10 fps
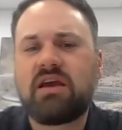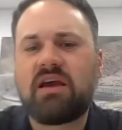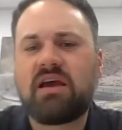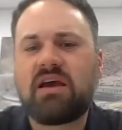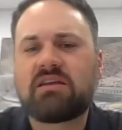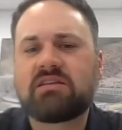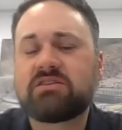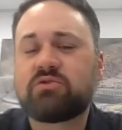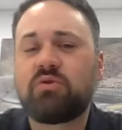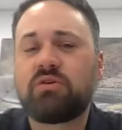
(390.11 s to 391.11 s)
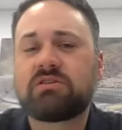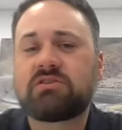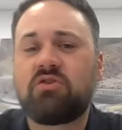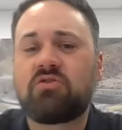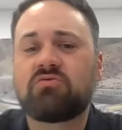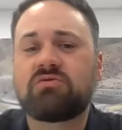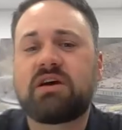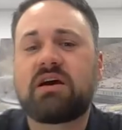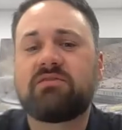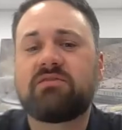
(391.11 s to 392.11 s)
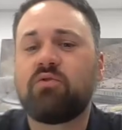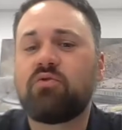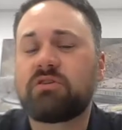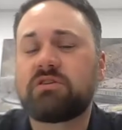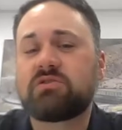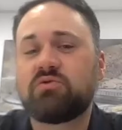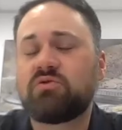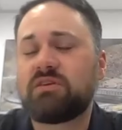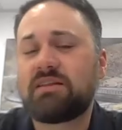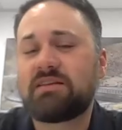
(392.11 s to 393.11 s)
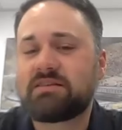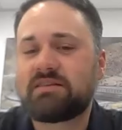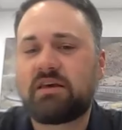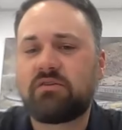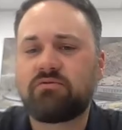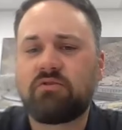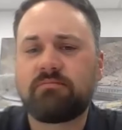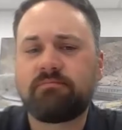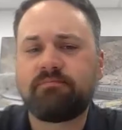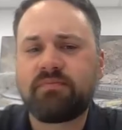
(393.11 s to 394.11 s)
and store historical data for audits or analysis later on.